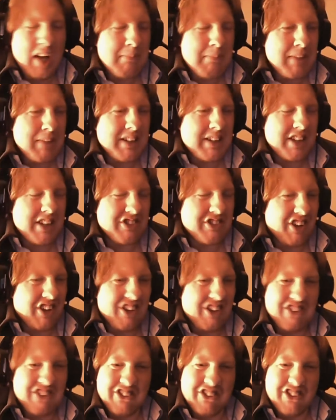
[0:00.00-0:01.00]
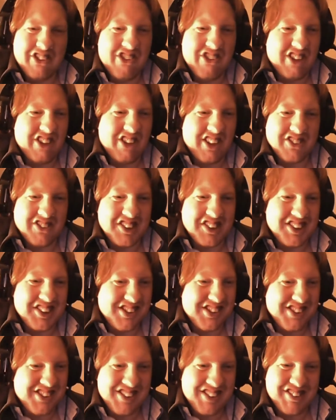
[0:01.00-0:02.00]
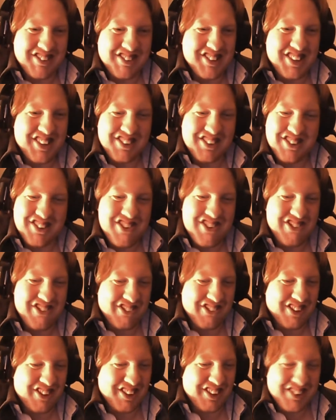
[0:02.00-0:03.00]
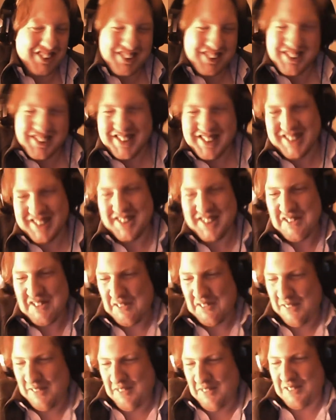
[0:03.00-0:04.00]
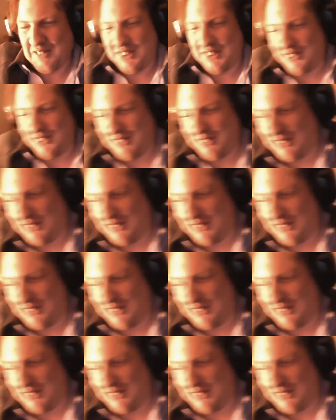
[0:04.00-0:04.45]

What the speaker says: bet they're dancing on the ceiling right now. They're like, this is great. We're doing good